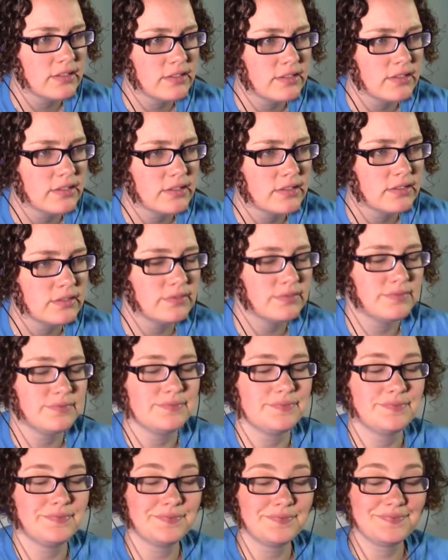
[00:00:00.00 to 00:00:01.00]

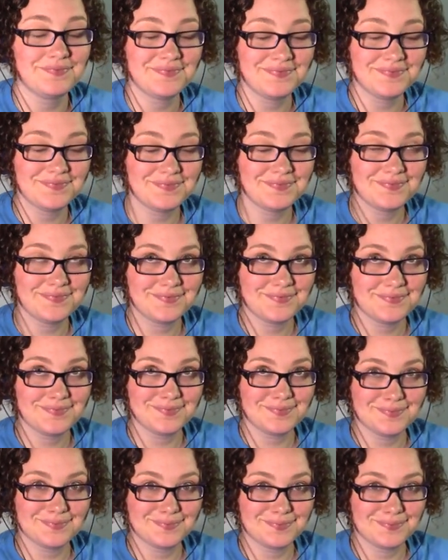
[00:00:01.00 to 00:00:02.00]

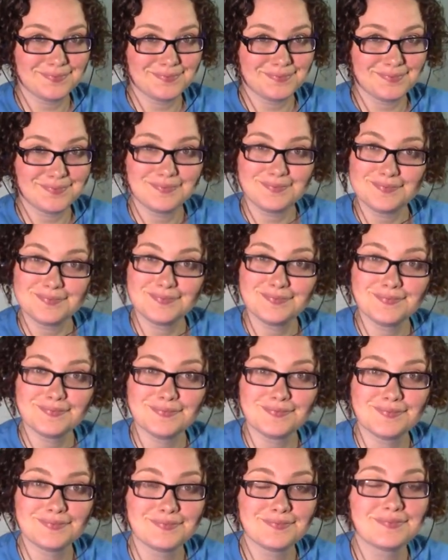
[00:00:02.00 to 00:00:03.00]

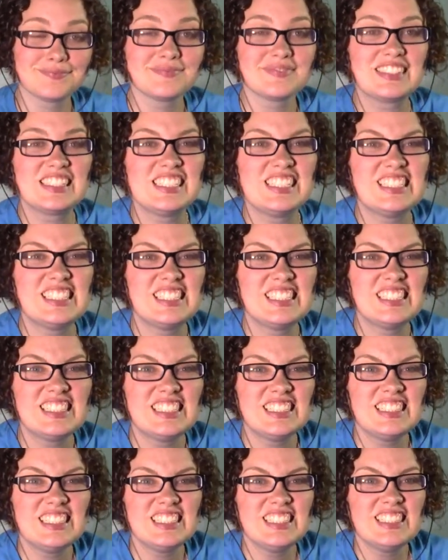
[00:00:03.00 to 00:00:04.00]

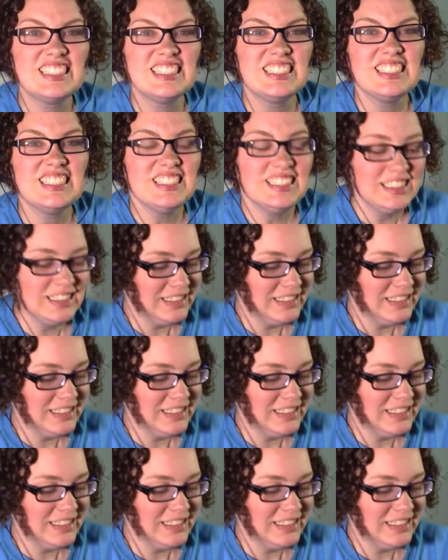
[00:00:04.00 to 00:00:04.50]
(silence)